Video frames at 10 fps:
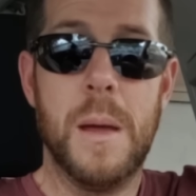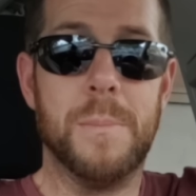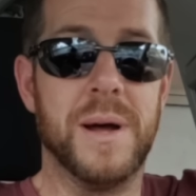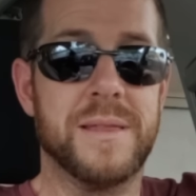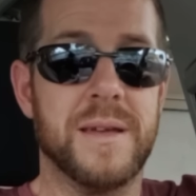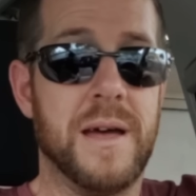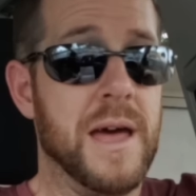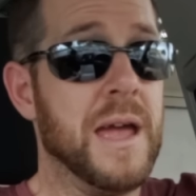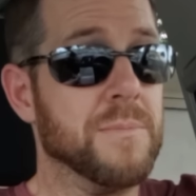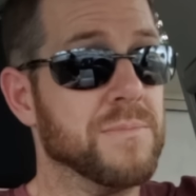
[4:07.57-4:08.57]
But
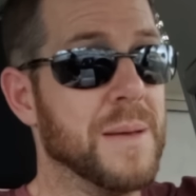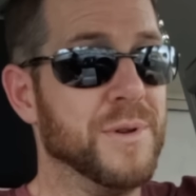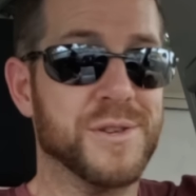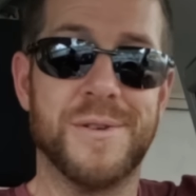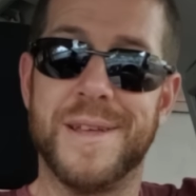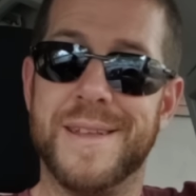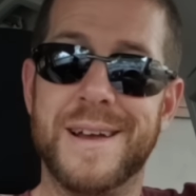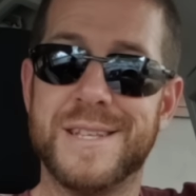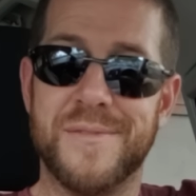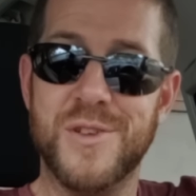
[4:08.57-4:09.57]
hey, that'd be certainly
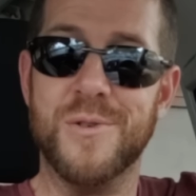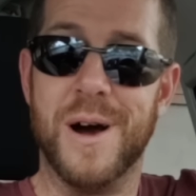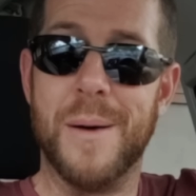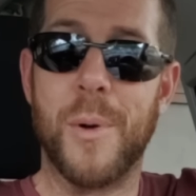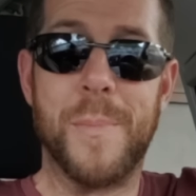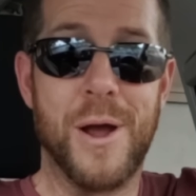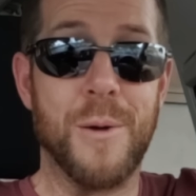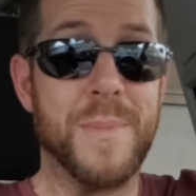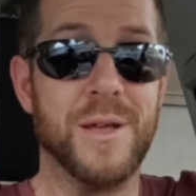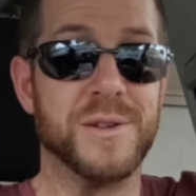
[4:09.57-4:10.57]
nice if you
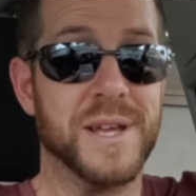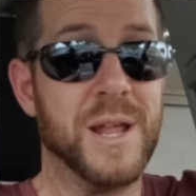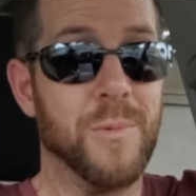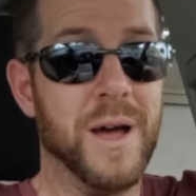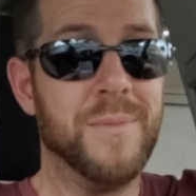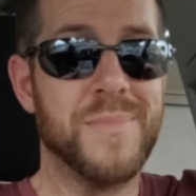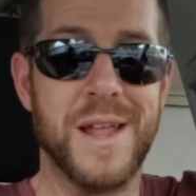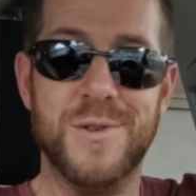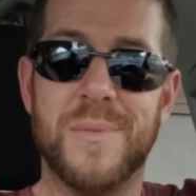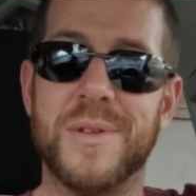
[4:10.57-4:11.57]
prepare meals anyway
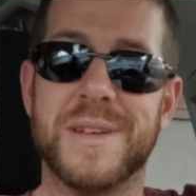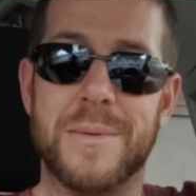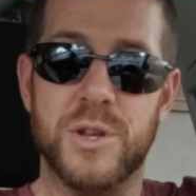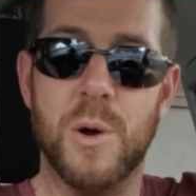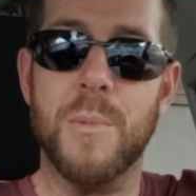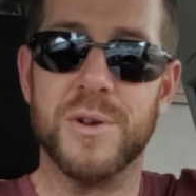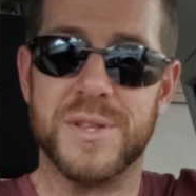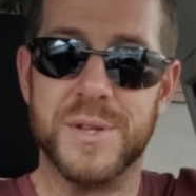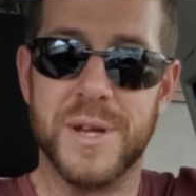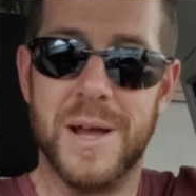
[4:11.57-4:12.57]
and you have the time to do it
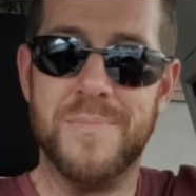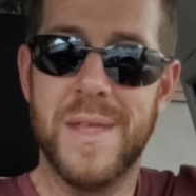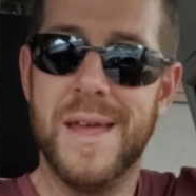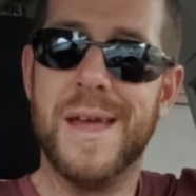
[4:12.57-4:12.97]
most of the time.